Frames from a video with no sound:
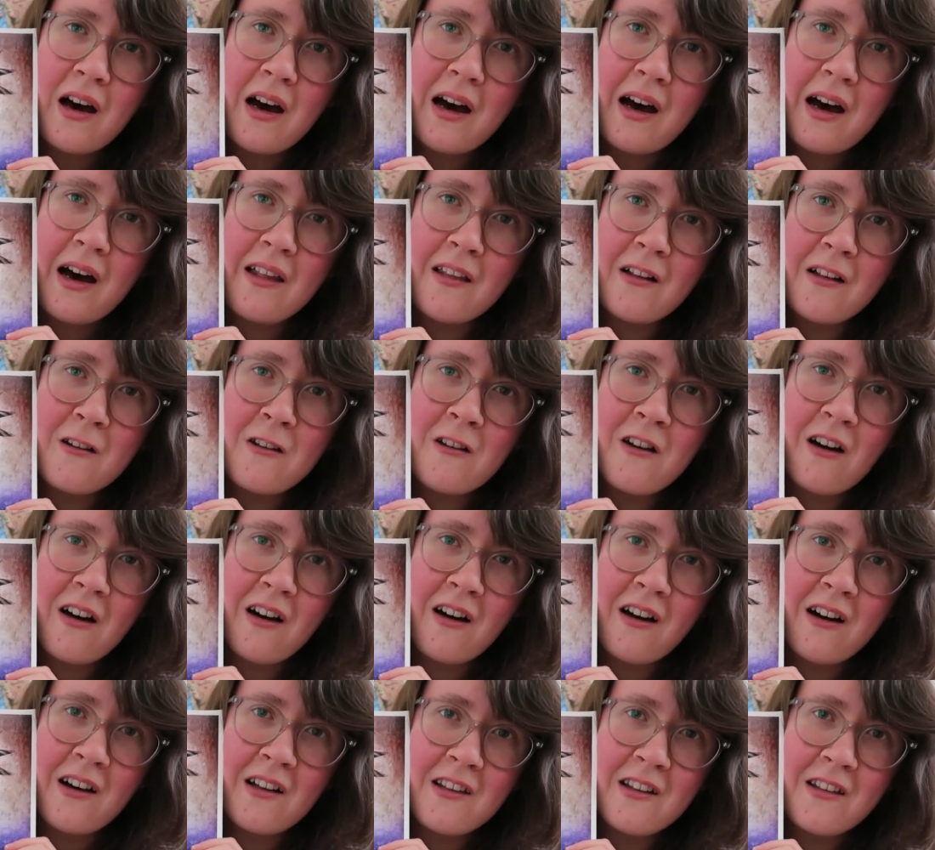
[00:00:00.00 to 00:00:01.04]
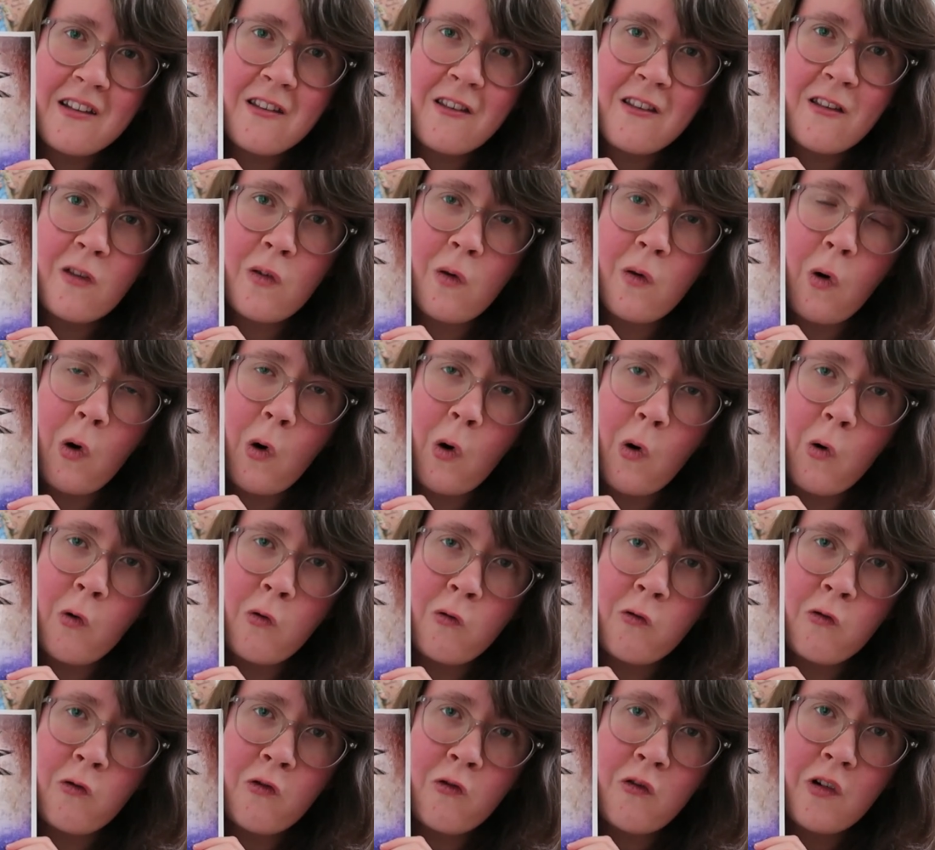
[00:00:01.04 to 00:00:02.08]
at the chance
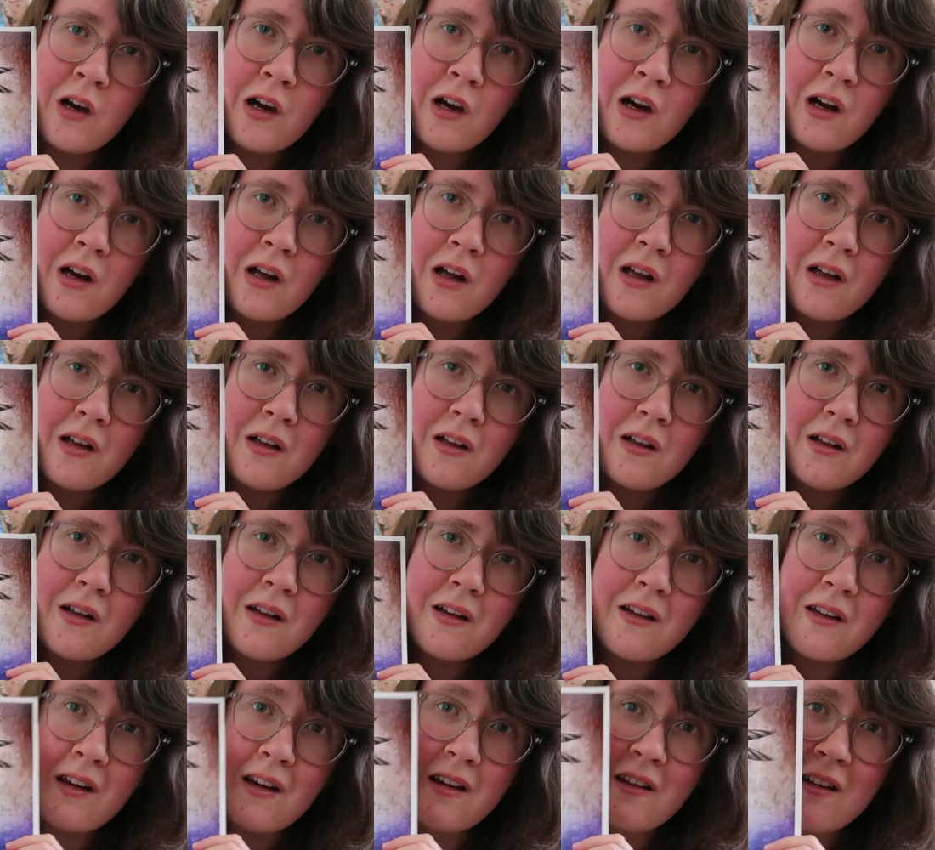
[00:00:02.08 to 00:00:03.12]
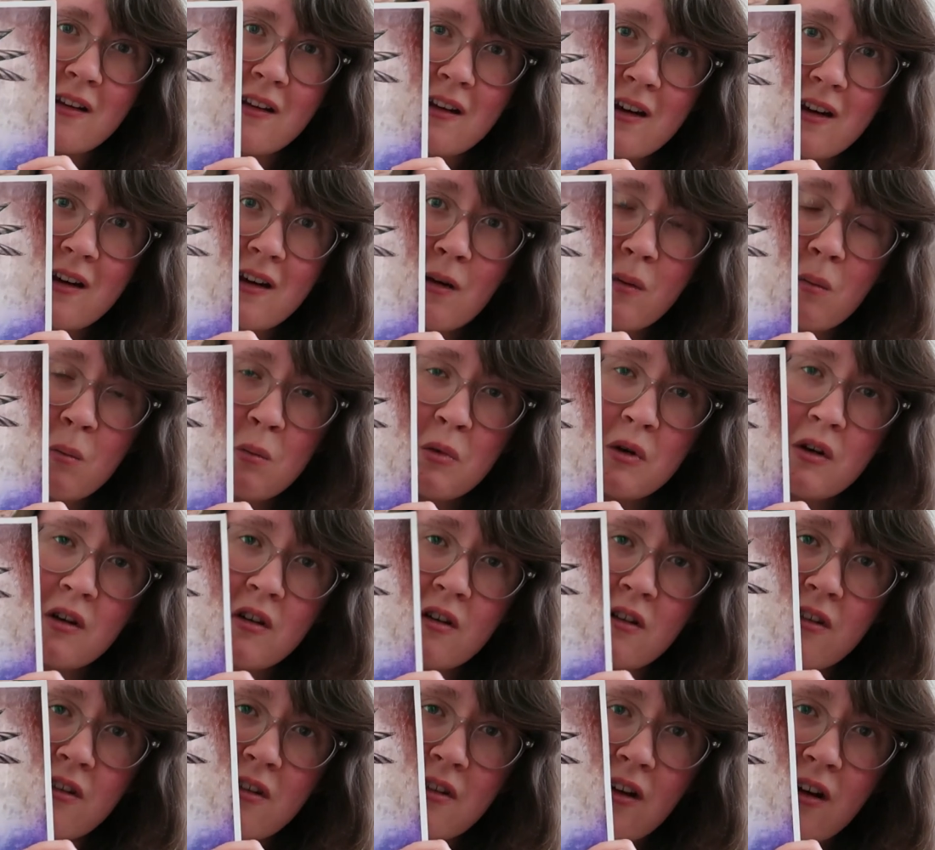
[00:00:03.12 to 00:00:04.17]
of getting it because